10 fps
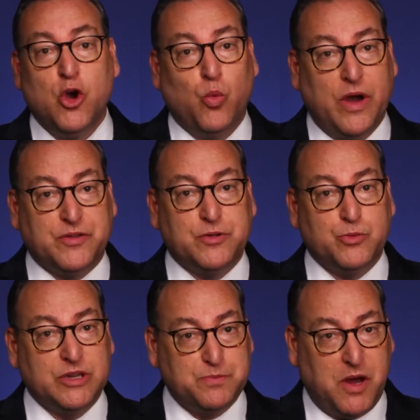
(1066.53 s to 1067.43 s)
whether the
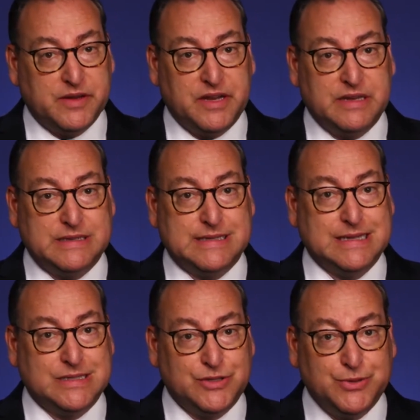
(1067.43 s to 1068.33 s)
respondent is a
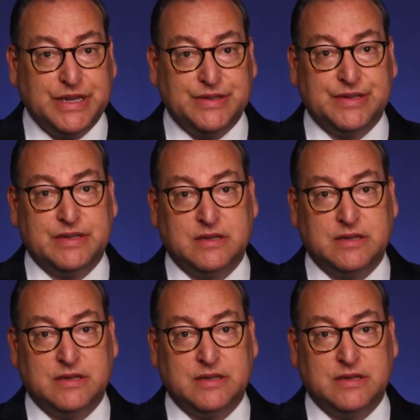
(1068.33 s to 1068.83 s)
student